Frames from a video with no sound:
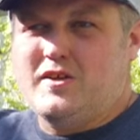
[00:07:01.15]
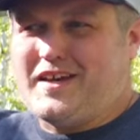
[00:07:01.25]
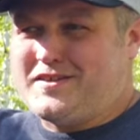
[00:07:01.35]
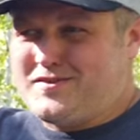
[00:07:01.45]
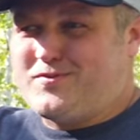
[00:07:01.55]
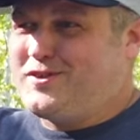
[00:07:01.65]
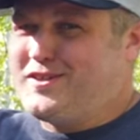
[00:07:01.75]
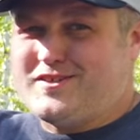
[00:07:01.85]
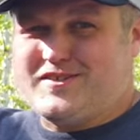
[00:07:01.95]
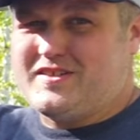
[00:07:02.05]
That's really
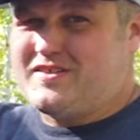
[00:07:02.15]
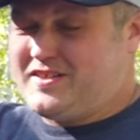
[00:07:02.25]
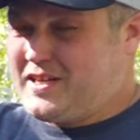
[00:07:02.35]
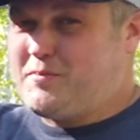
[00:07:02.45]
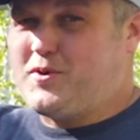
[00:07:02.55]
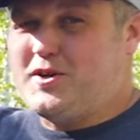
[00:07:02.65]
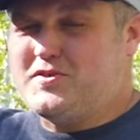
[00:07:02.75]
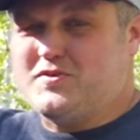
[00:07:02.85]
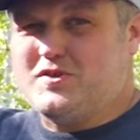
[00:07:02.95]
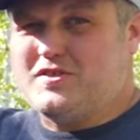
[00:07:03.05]
just a temporary
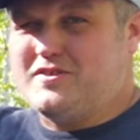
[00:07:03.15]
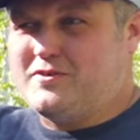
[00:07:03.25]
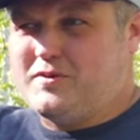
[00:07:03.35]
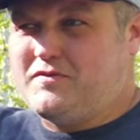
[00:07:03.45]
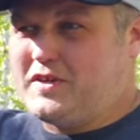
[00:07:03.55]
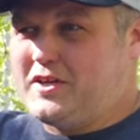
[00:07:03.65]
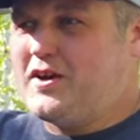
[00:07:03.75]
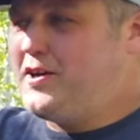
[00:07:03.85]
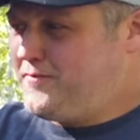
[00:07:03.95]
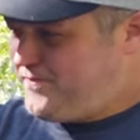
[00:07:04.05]
solution until we figure
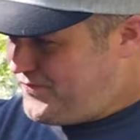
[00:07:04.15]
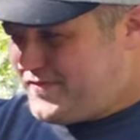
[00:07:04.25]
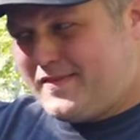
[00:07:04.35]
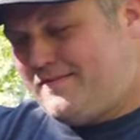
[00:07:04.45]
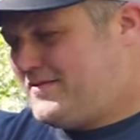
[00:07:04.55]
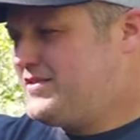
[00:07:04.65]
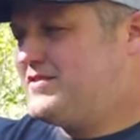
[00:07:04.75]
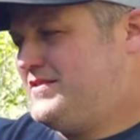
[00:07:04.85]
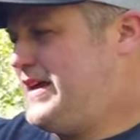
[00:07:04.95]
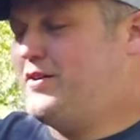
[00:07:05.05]
out
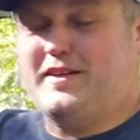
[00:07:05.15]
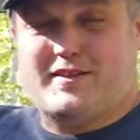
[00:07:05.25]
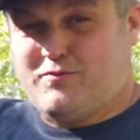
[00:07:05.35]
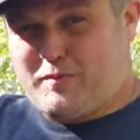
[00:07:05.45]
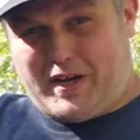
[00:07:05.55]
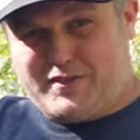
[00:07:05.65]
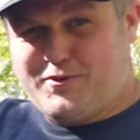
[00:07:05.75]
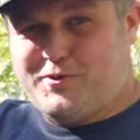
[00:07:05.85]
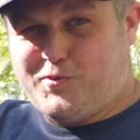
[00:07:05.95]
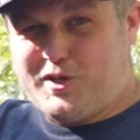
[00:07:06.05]
how to get the
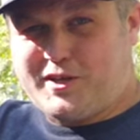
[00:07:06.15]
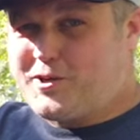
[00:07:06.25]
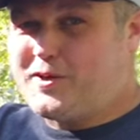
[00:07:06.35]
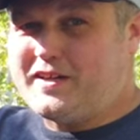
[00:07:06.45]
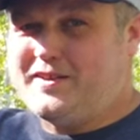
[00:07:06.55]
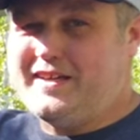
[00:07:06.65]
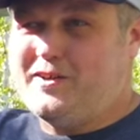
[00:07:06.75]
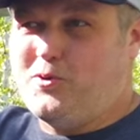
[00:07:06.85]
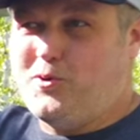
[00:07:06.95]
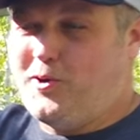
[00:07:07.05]
Webasto to work correctly
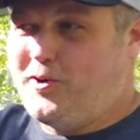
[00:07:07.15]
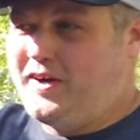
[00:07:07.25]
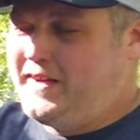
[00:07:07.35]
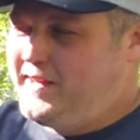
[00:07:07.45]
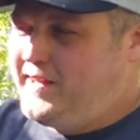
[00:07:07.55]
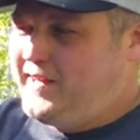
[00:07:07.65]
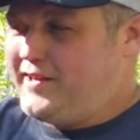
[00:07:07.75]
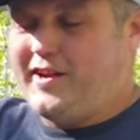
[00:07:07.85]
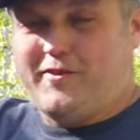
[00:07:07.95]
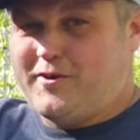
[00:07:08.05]
or
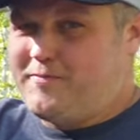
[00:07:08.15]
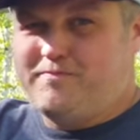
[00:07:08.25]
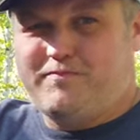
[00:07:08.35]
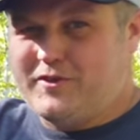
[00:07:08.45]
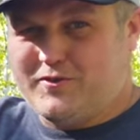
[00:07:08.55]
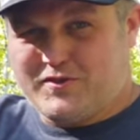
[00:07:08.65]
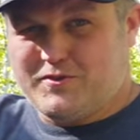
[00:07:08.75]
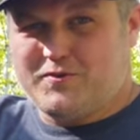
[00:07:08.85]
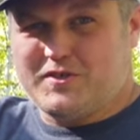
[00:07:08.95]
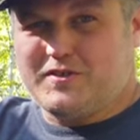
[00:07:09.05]
another you know
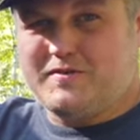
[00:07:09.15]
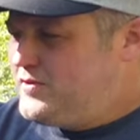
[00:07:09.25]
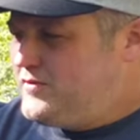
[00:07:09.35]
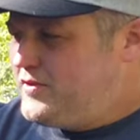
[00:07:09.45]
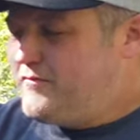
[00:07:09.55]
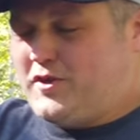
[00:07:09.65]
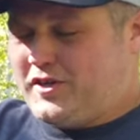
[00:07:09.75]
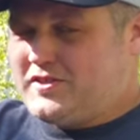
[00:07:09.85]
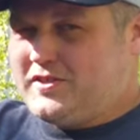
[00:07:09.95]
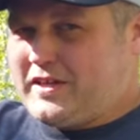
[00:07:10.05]
solution. The
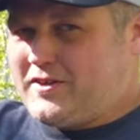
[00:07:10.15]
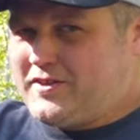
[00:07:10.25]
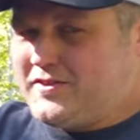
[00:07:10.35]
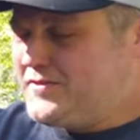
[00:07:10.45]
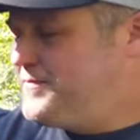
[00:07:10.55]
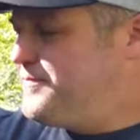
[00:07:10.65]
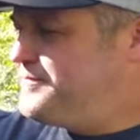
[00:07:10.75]
verdict's still out on this.